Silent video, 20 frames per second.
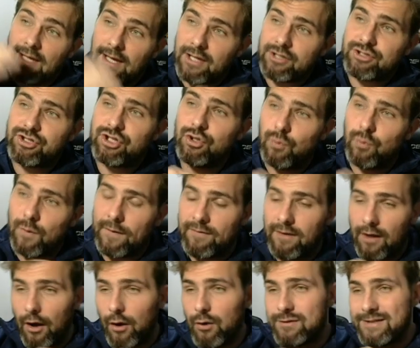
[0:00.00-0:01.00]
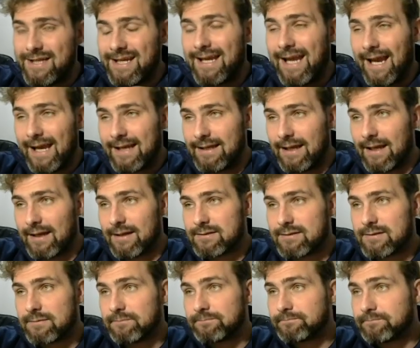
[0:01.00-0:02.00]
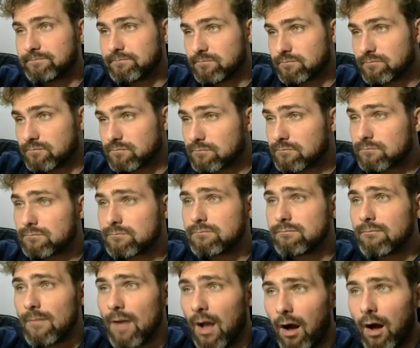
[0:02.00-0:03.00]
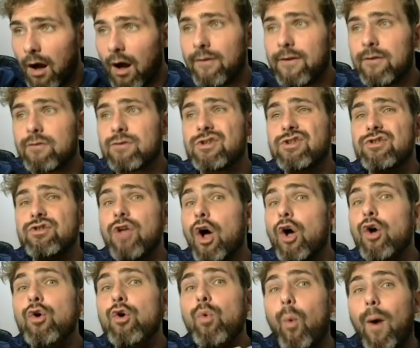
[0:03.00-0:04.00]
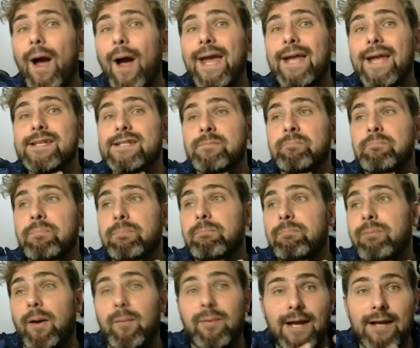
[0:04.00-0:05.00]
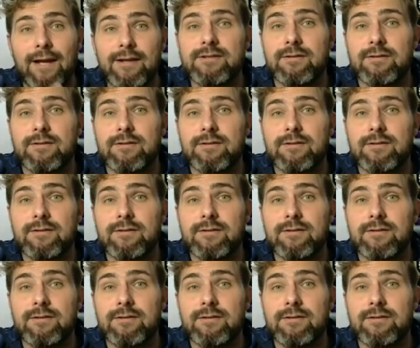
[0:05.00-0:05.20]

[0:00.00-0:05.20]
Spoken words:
issue with the OTK decks are there is no way to prep against